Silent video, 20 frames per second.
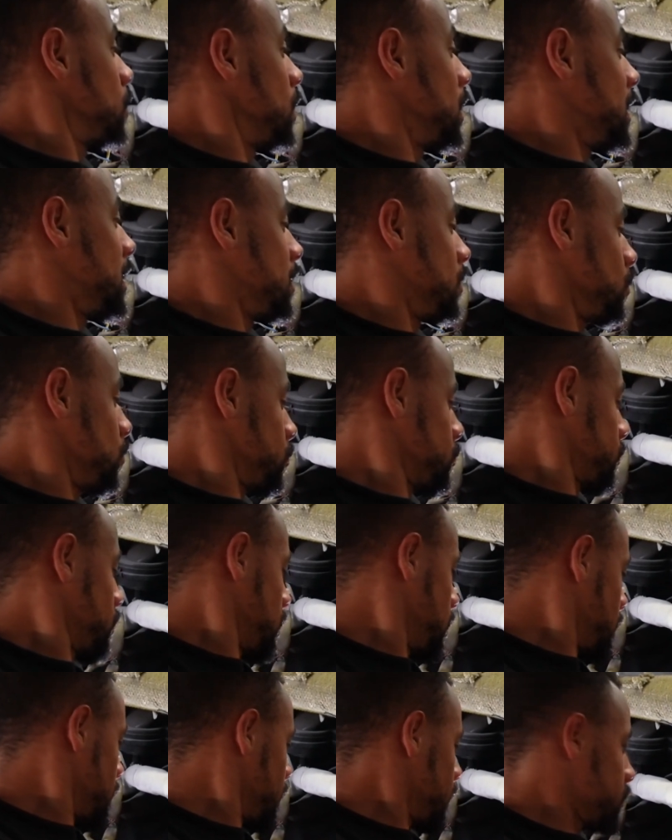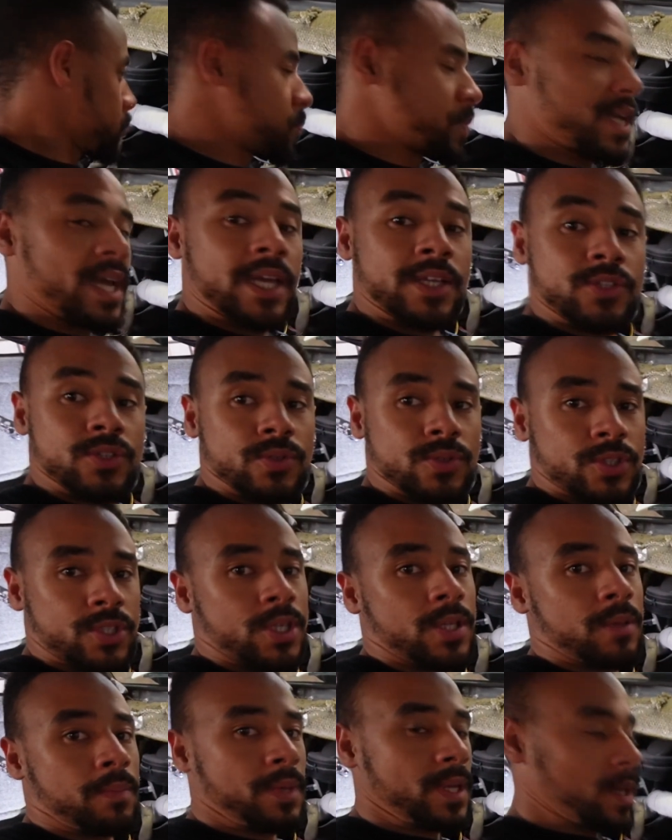It looks like spaghetti junction
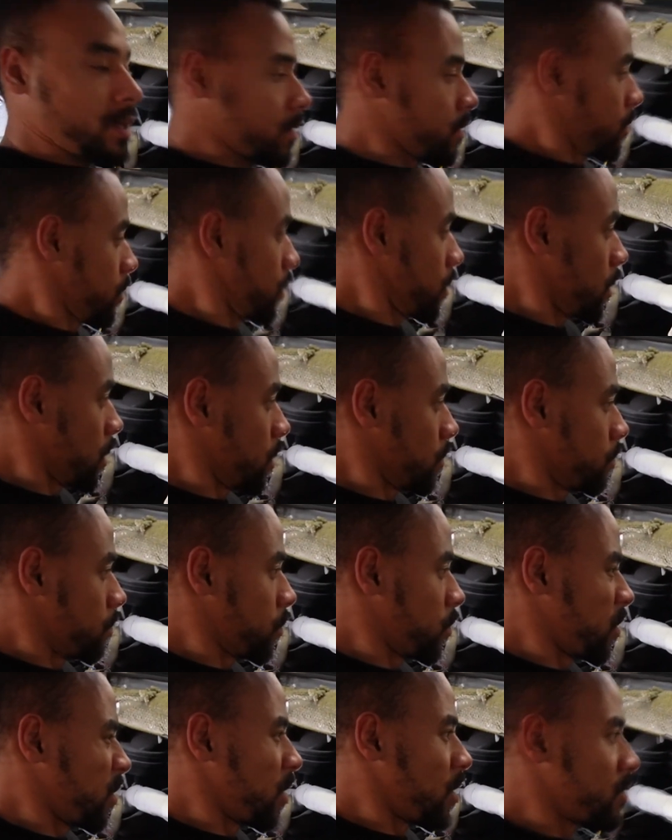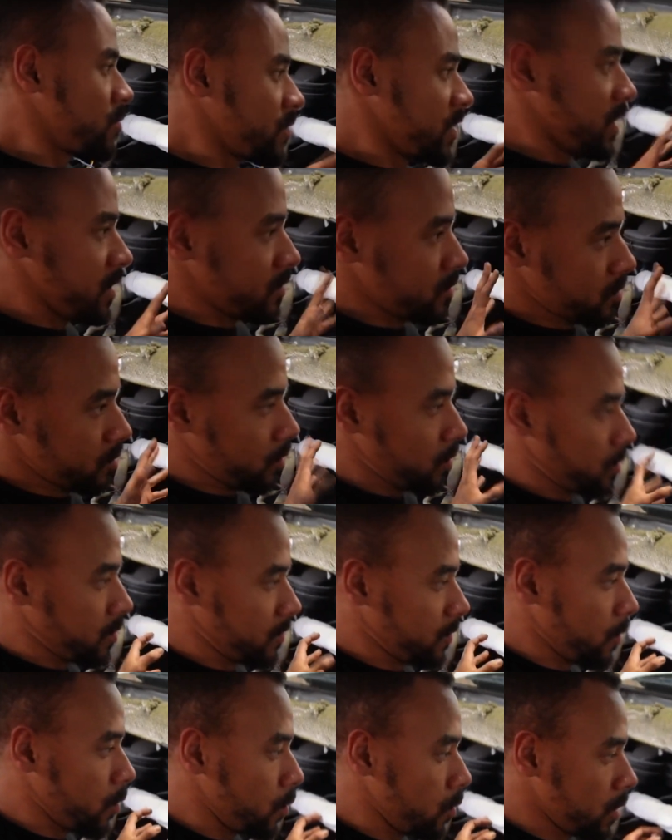at the minute, but a lot of it is sort
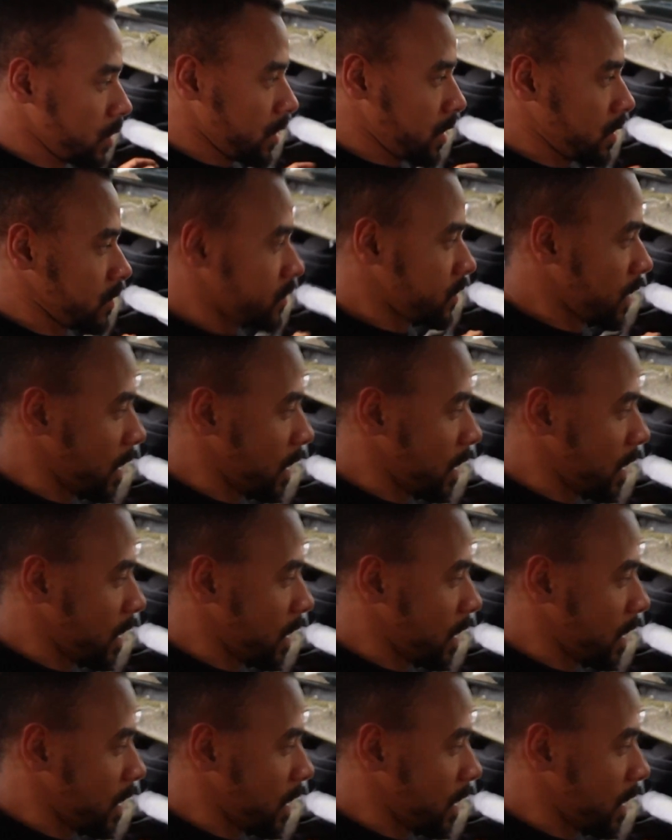of organised